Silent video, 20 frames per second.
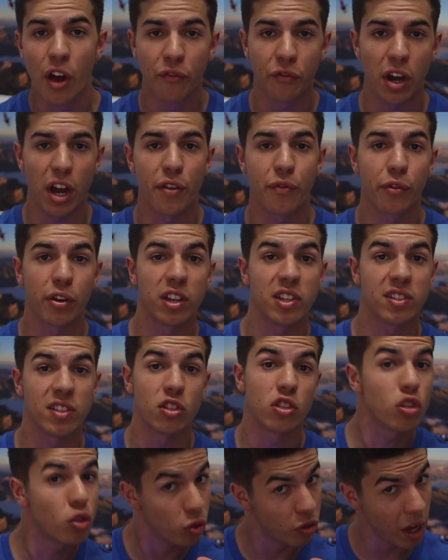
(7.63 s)
5 reasons
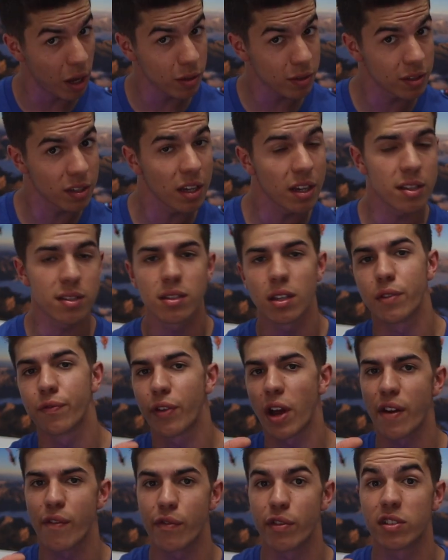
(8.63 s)
to downsize and
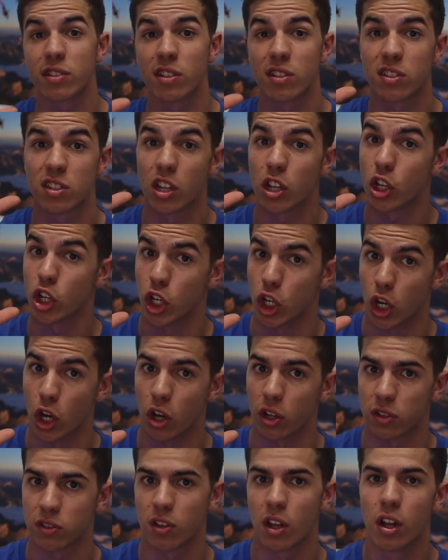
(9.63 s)
5 reasons
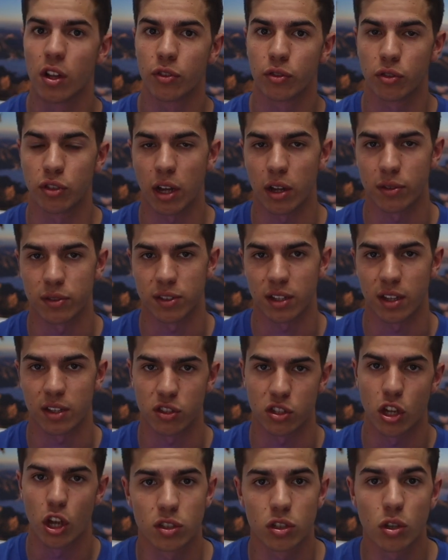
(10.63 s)
not to
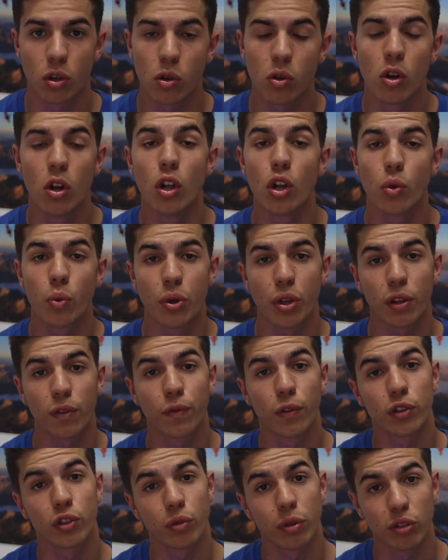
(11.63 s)
downsize. So without
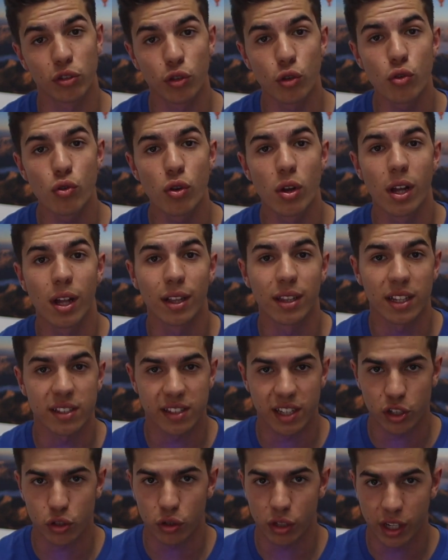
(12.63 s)
further ado, let's
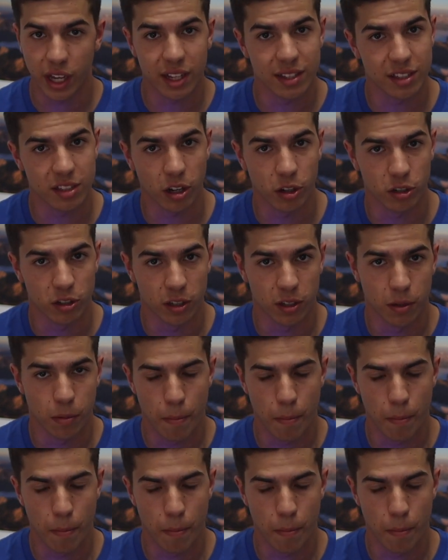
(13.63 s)
actually get started.